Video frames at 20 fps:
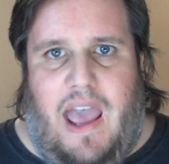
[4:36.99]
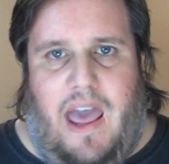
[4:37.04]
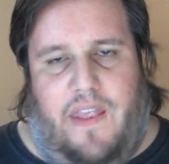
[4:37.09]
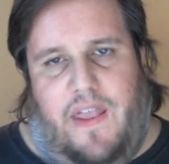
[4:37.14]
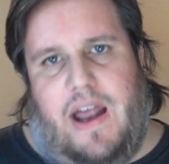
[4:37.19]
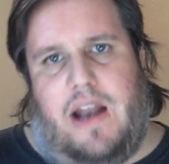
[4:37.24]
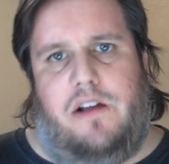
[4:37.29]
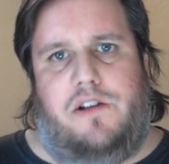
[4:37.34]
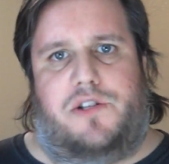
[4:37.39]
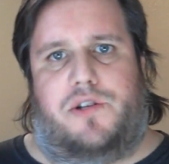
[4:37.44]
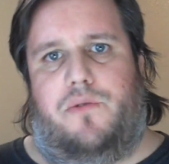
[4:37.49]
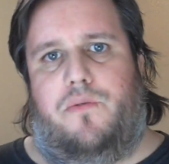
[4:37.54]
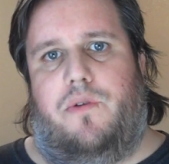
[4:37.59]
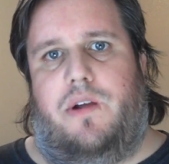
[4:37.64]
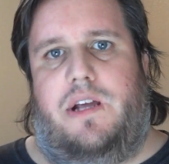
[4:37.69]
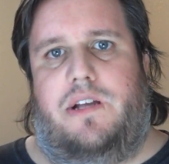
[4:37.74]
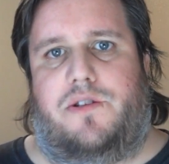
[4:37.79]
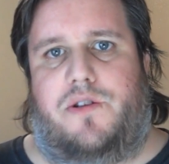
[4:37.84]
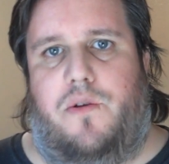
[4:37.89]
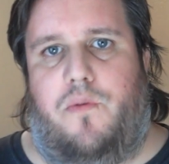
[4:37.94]
And that is the
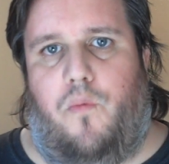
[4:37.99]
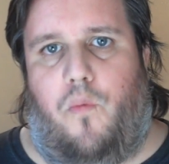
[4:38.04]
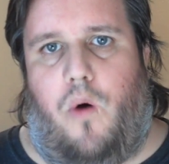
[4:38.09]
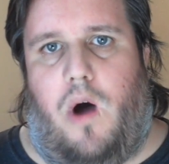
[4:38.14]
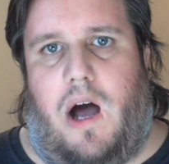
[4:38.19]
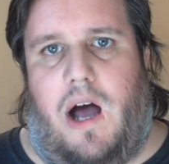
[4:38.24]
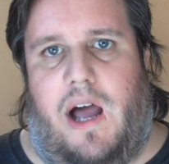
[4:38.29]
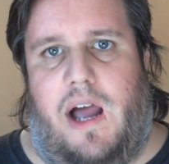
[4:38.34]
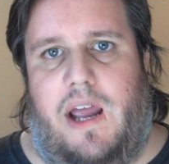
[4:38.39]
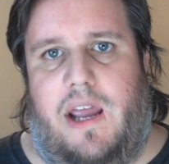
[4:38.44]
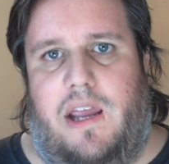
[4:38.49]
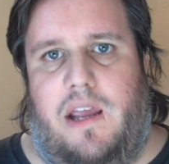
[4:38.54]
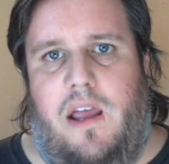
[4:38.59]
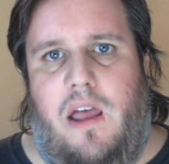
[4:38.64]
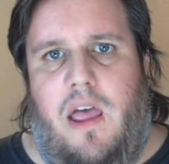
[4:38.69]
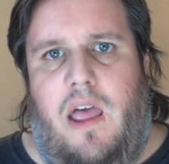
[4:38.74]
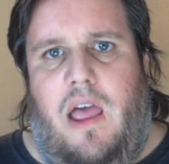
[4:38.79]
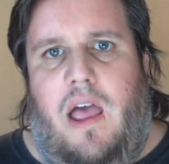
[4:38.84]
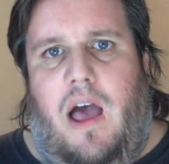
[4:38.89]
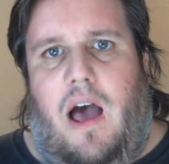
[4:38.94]
reason why
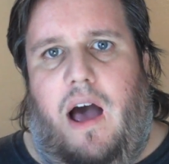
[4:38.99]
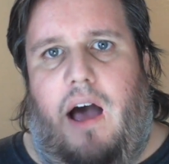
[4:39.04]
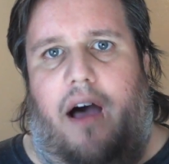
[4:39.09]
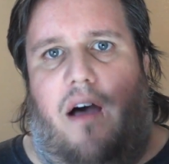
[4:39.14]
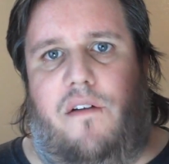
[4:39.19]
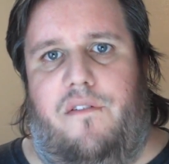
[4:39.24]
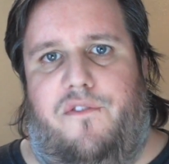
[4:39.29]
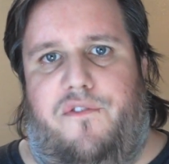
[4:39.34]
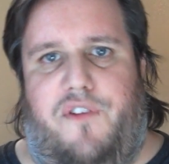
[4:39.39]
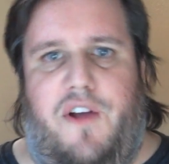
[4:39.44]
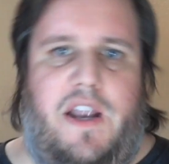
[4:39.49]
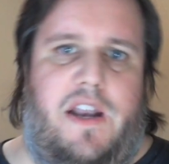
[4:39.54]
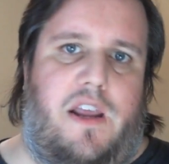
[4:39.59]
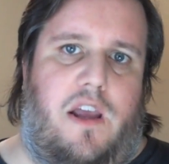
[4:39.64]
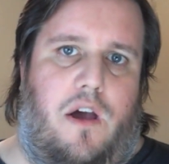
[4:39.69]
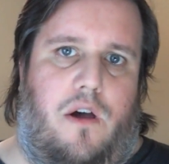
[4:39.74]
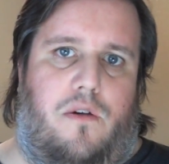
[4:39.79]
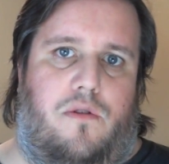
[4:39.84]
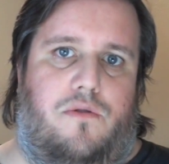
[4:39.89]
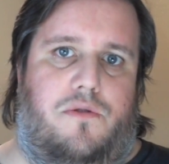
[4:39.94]

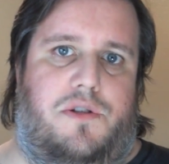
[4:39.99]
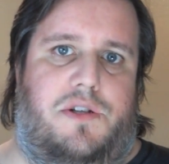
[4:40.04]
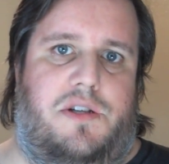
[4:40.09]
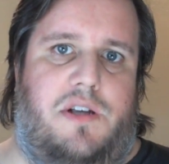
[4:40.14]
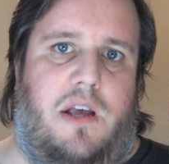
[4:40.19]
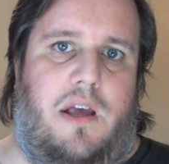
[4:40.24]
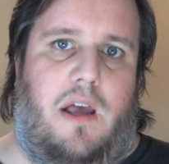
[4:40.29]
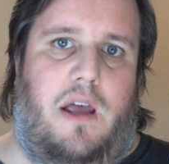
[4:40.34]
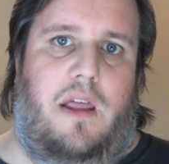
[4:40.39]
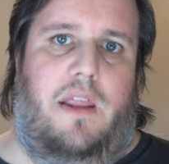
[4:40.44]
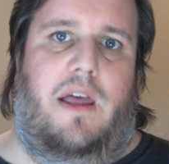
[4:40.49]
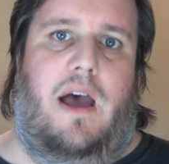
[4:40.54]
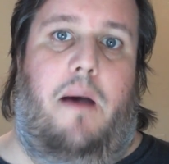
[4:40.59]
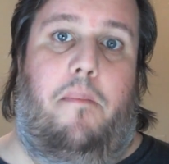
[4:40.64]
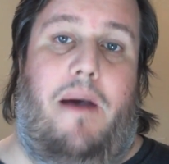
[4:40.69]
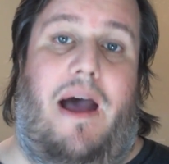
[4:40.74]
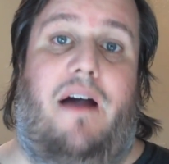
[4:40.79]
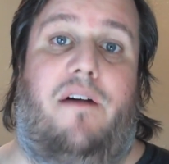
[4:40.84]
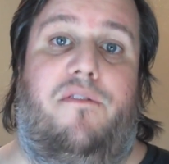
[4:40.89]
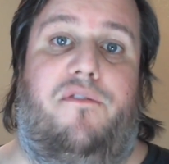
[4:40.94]
videos
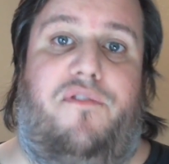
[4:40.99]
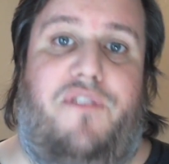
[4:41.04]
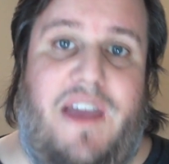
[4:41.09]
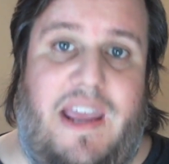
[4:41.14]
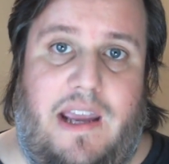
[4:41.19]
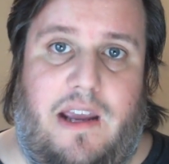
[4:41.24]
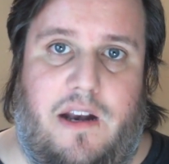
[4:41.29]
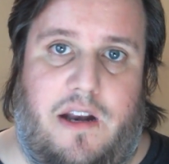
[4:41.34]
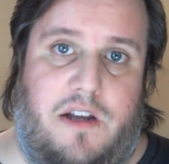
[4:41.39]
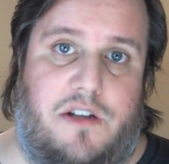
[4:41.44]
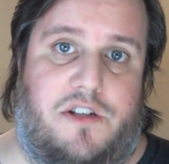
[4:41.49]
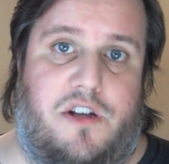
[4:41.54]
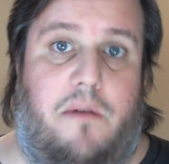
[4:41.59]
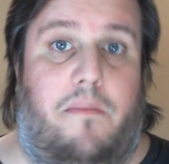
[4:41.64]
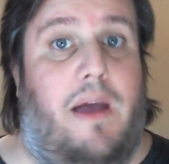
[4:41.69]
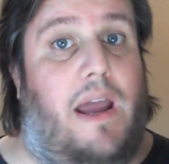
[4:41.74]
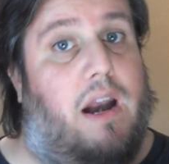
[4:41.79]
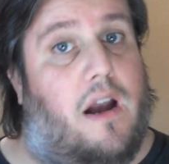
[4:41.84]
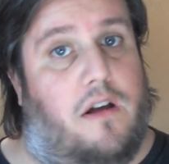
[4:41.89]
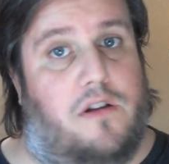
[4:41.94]
about
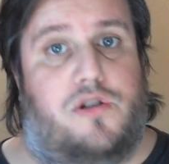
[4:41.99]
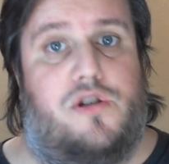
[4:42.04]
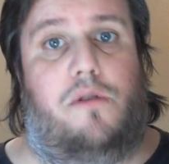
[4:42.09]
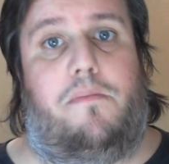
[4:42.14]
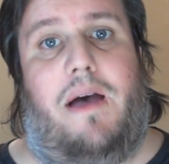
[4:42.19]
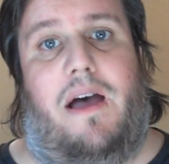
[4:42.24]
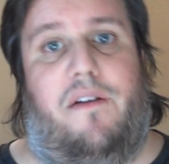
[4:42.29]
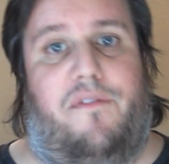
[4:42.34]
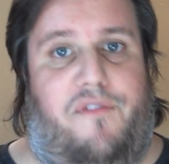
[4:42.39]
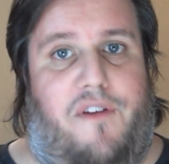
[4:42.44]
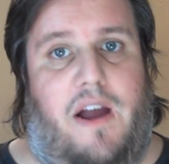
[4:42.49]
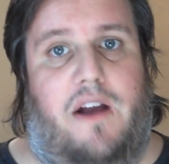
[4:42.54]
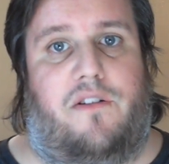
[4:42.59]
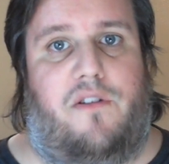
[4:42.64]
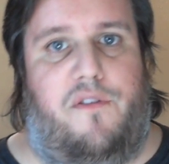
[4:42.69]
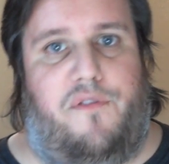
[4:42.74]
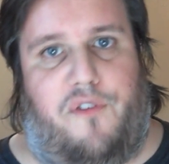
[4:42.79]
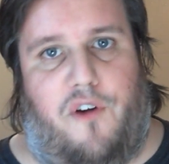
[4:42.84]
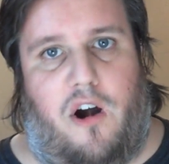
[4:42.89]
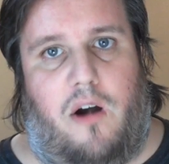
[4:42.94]
veganism and also about
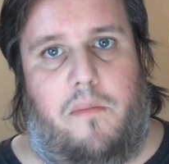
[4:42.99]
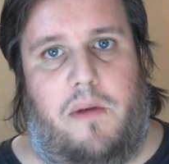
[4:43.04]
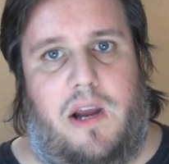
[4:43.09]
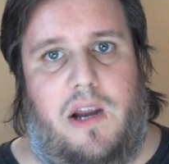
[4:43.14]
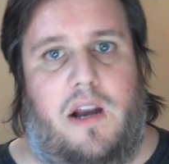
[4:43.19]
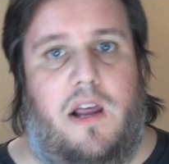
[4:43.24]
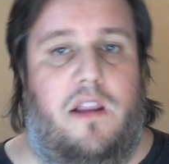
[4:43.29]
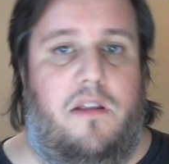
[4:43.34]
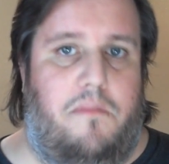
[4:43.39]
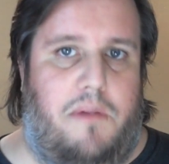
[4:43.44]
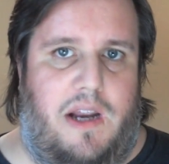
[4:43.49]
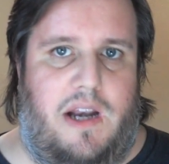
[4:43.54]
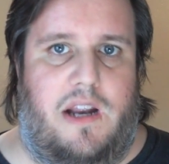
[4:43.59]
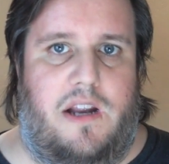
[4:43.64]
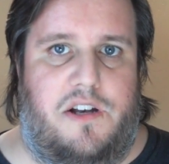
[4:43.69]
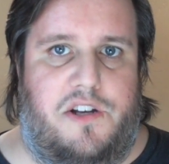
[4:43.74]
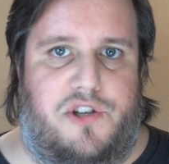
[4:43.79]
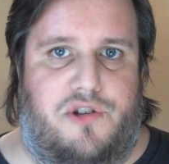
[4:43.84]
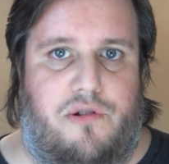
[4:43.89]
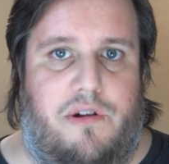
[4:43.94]
factory farming and the meat
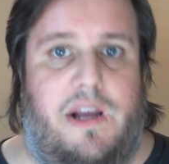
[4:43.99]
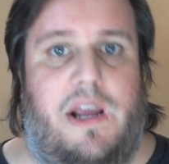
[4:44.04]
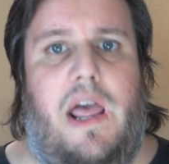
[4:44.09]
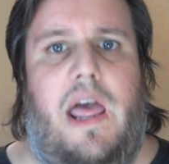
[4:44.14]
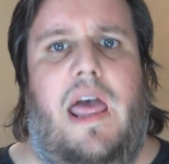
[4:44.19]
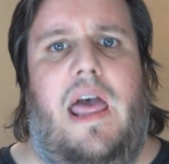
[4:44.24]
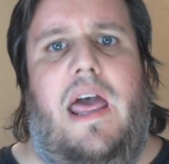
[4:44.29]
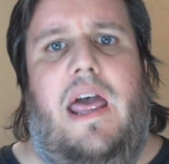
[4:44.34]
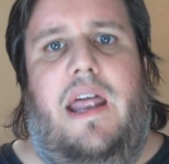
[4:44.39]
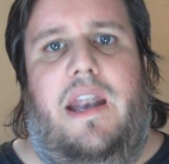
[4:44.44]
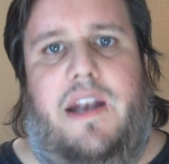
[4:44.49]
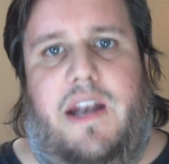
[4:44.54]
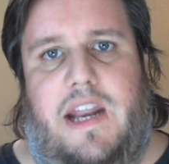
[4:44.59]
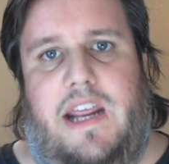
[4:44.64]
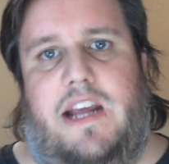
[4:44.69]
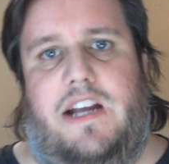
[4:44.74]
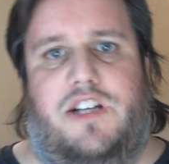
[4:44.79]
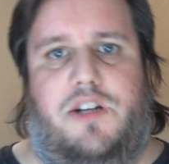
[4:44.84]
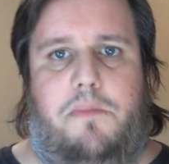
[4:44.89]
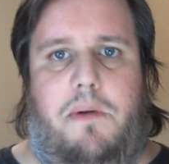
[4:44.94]
industry
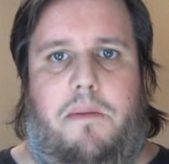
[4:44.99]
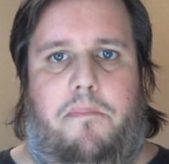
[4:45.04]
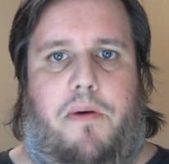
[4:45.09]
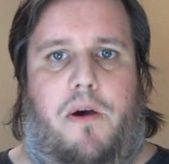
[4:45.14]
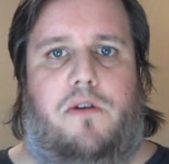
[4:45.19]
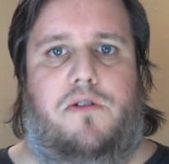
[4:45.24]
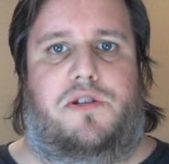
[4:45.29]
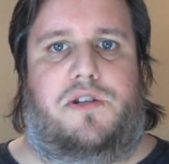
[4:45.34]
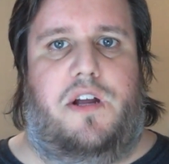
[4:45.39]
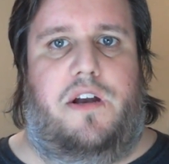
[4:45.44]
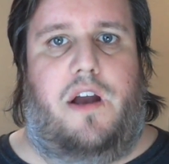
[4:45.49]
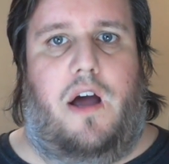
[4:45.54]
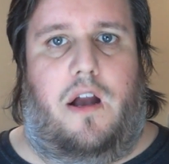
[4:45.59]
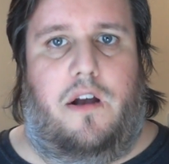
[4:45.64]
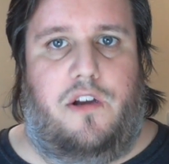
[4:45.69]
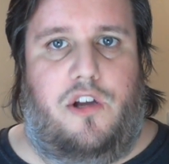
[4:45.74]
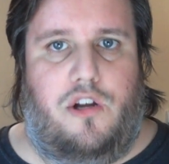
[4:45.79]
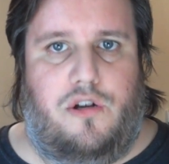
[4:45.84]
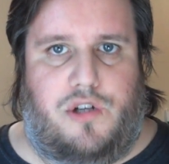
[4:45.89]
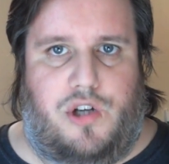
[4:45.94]
need to be posted
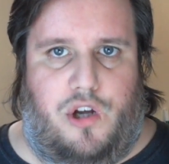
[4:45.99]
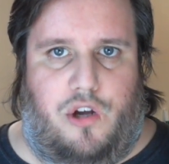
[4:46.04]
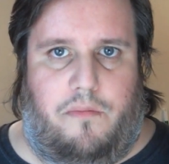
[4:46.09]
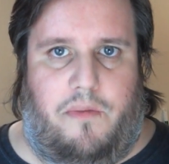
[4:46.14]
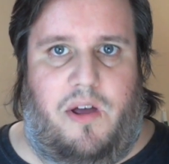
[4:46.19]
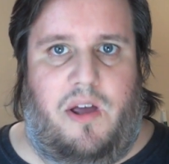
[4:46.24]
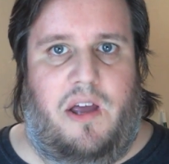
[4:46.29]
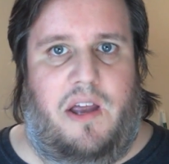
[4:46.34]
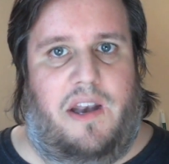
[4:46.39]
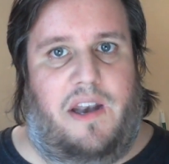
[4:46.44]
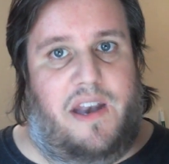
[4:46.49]
on YouTube.